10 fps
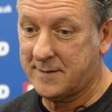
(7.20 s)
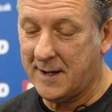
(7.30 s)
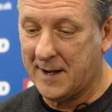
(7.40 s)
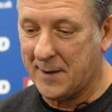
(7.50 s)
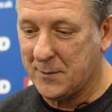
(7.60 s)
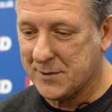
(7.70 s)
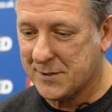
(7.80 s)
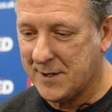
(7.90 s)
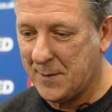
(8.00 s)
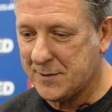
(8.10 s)
yeah, it
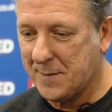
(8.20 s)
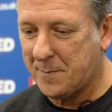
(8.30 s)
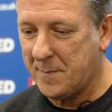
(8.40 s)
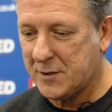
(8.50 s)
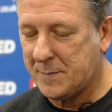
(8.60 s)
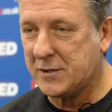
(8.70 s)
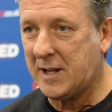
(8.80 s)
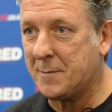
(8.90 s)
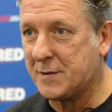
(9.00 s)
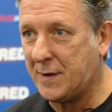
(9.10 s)
was. It was a
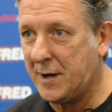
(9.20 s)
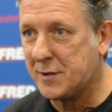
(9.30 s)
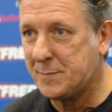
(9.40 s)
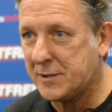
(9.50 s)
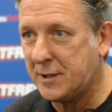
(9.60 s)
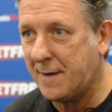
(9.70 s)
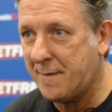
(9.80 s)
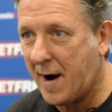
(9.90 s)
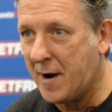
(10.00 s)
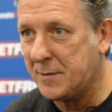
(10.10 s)
special atmosphere, a special
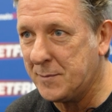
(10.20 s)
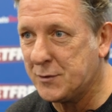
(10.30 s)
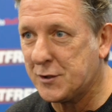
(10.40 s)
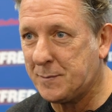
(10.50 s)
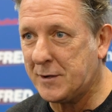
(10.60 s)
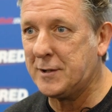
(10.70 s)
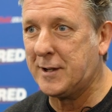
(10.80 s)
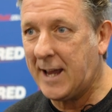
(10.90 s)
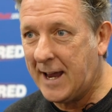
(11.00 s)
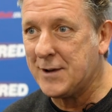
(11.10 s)
environment. It was a special
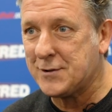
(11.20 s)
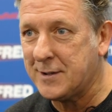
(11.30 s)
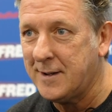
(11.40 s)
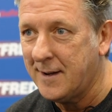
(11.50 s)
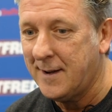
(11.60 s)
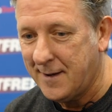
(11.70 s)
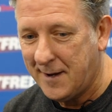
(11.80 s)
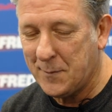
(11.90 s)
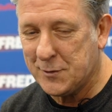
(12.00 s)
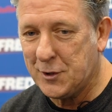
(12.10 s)
occasion.
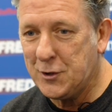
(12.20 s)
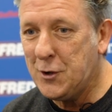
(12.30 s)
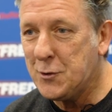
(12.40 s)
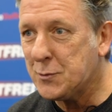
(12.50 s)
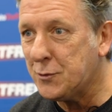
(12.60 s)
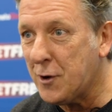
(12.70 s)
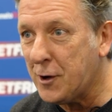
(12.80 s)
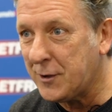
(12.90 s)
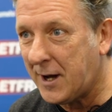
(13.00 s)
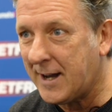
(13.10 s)
It was an unusual
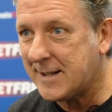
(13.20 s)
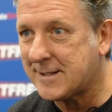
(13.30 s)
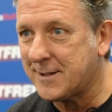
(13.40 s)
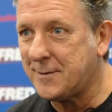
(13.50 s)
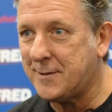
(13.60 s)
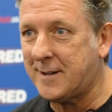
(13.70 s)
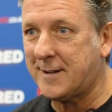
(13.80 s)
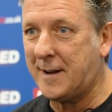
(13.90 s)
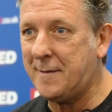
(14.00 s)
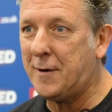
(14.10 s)
role that I had to uh,
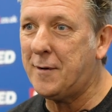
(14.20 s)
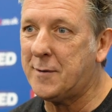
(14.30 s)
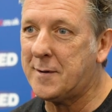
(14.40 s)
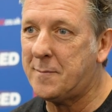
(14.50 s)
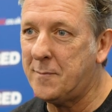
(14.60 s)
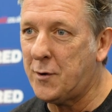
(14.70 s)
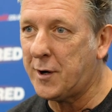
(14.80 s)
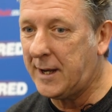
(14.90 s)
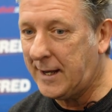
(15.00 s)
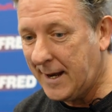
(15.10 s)
get involved with,
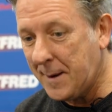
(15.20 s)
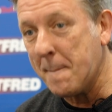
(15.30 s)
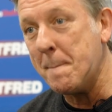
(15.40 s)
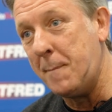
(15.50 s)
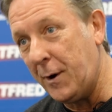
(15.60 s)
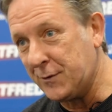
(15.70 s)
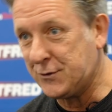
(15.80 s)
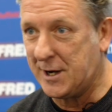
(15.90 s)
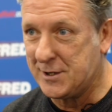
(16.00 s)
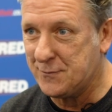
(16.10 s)
working in both
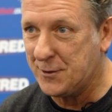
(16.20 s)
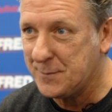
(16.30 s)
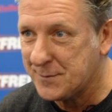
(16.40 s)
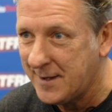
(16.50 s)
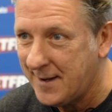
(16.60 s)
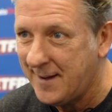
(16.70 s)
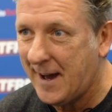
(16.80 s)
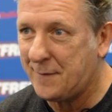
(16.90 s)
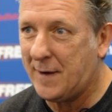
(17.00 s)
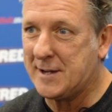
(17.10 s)
changing rooms,
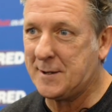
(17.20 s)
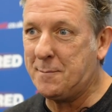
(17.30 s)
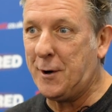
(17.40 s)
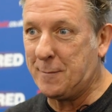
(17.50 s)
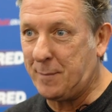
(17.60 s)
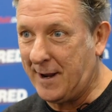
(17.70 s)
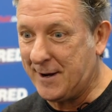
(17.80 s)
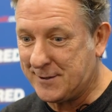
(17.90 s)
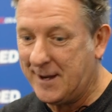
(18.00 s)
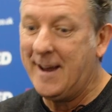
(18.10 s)
advising both
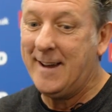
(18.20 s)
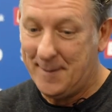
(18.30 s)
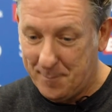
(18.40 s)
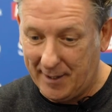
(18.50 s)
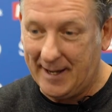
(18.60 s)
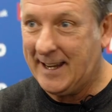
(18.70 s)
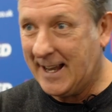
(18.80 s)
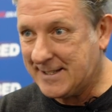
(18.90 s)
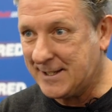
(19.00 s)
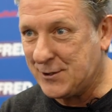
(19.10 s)
players, playing
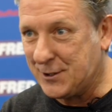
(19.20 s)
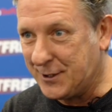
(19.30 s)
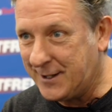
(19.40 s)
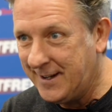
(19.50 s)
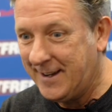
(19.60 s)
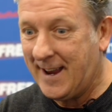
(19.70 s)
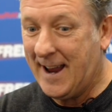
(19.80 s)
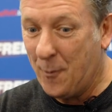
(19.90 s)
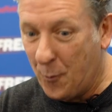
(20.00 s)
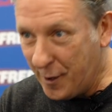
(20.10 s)
against each other
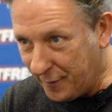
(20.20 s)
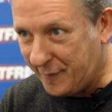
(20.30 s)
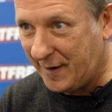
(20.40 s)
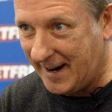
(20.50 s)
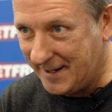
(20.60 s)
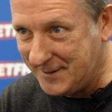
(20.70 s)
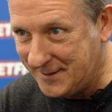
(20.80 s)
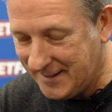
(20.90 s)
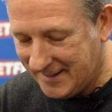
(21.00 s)
in a world final.